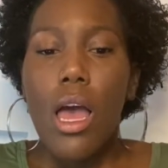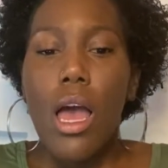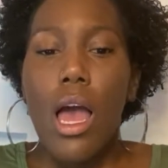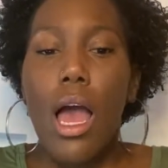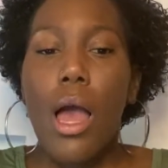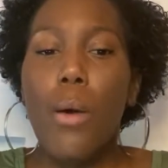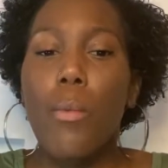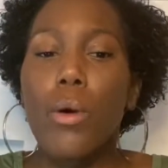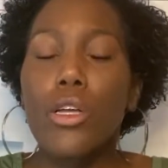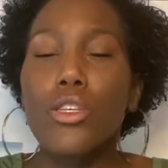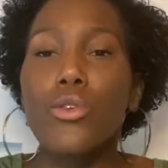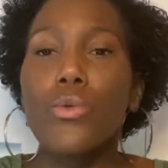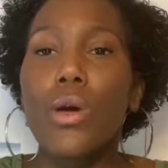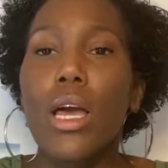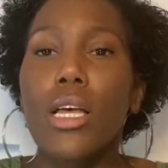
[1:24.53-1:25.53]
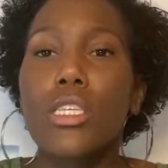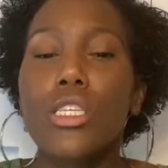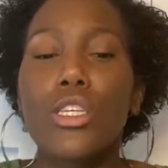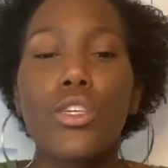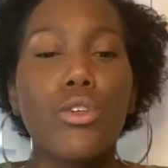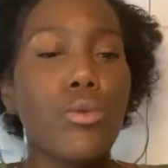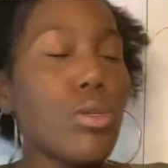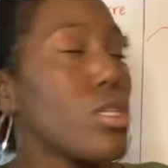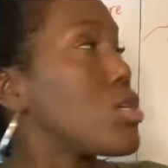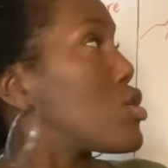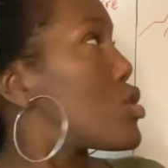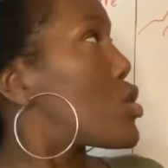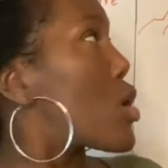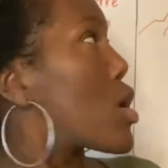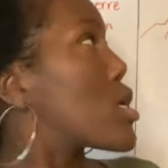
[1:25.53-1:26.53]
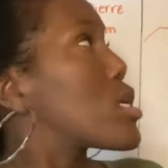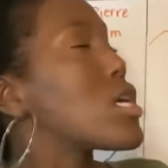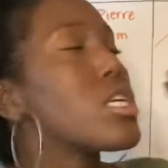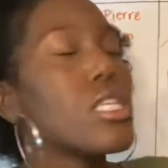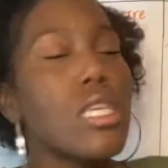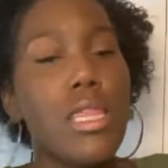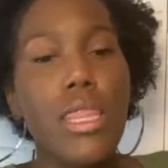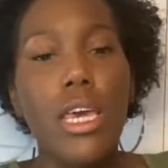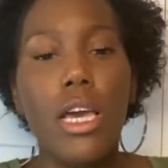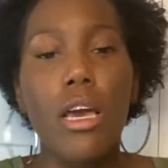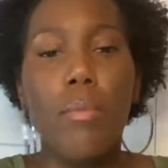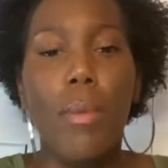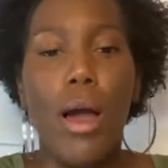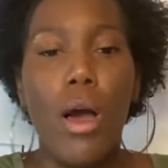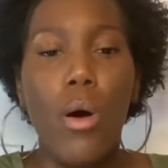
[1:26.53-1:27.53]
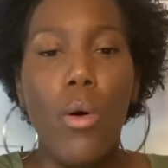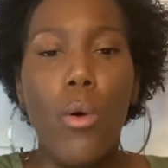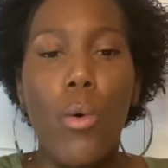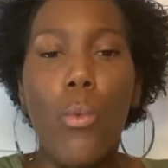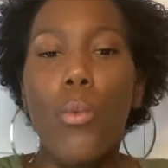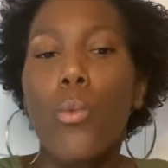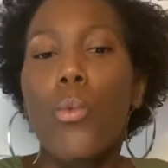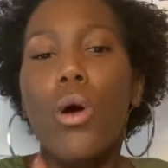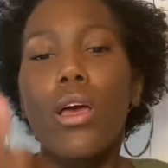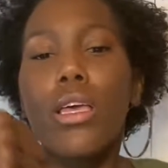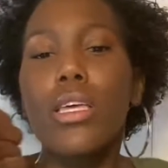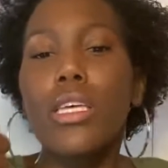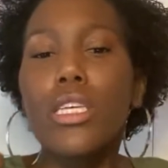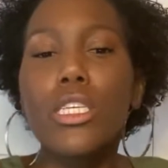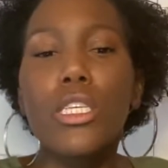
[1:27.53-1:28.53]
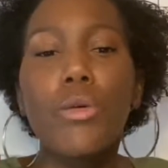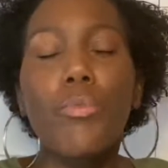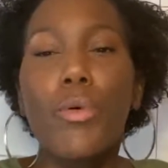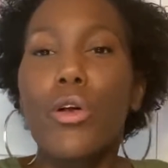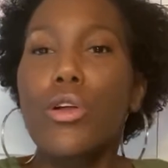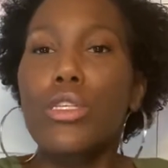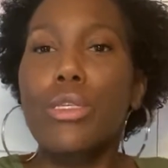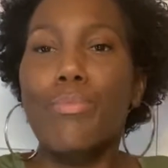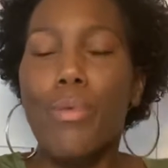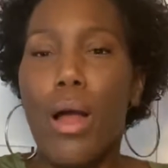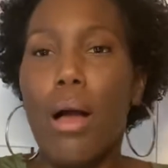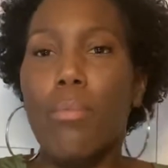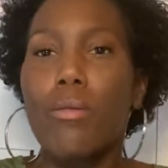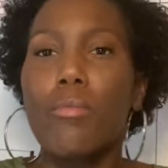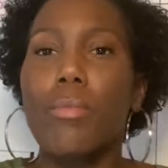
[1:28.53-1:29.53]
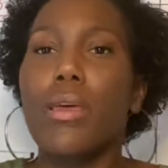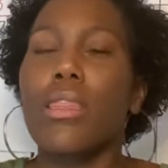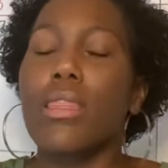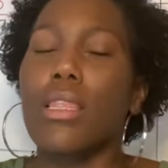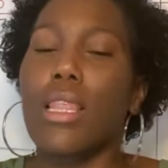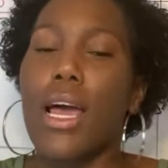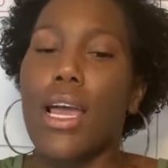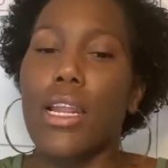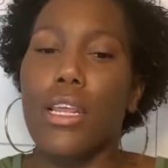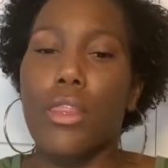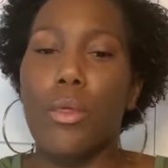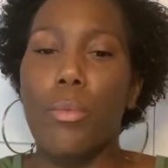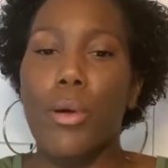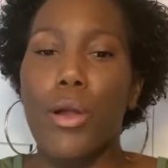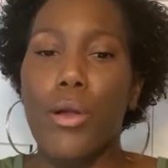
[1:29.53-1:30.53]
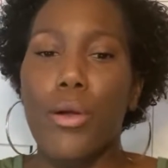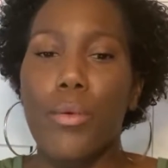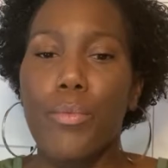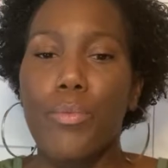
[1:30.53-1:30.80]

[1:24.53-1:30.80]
I want you guys to use the chart to think about what is the bird's problem in The Lion and the Bird.